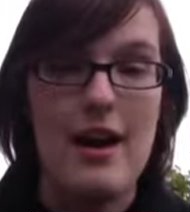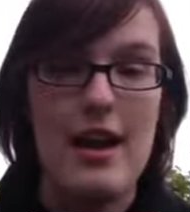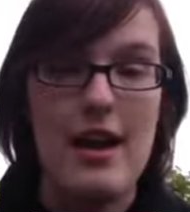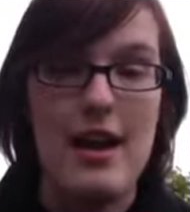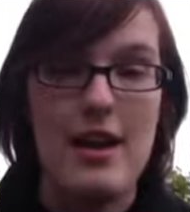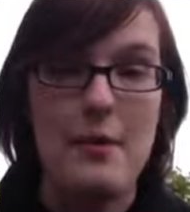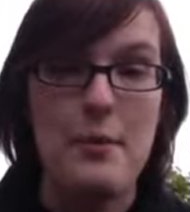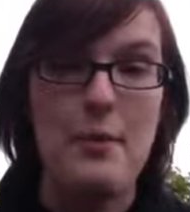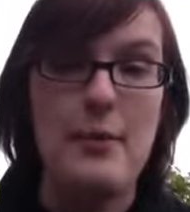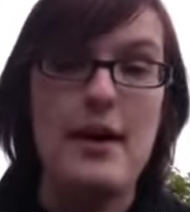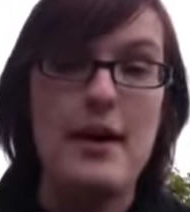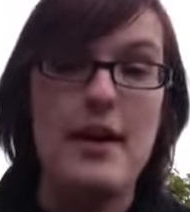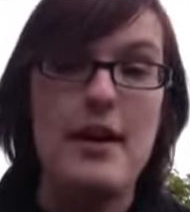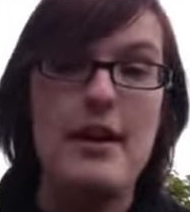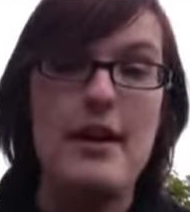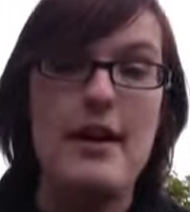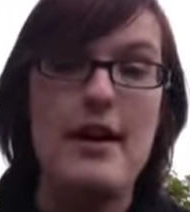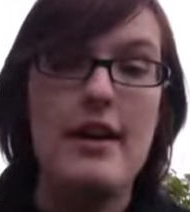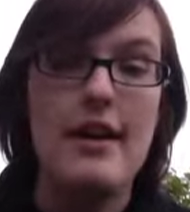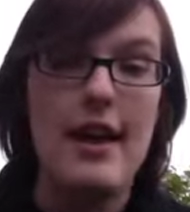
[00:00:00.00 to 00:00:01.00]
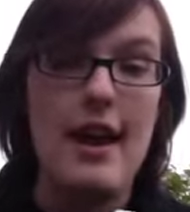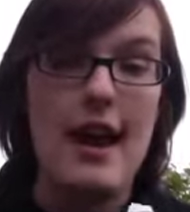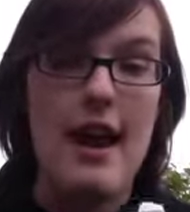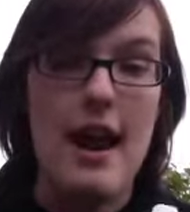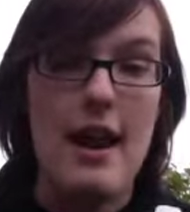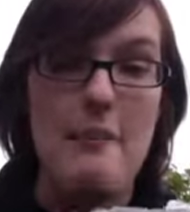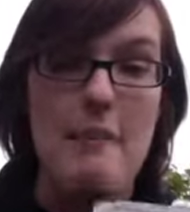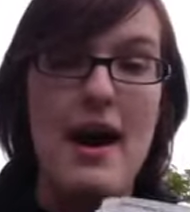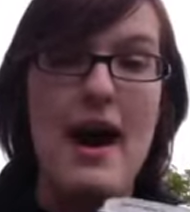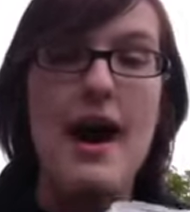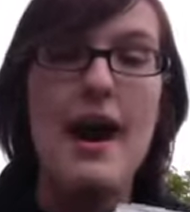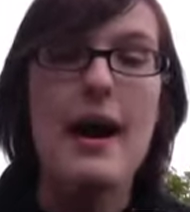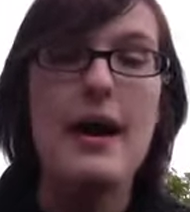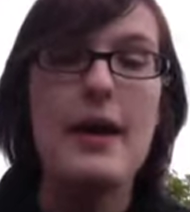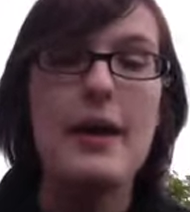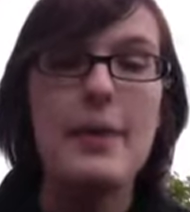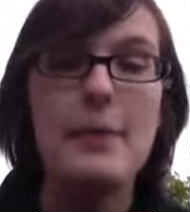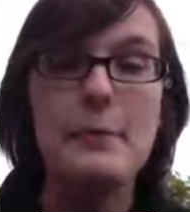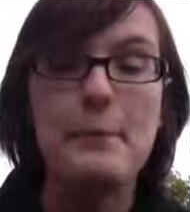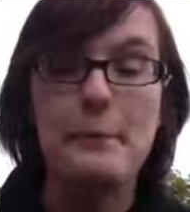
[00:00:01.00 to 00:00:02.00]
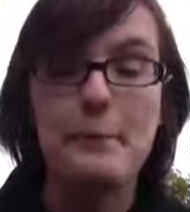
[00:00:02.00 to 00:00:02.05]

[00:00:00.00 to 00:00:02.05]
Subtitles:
Lin Wyn Almanac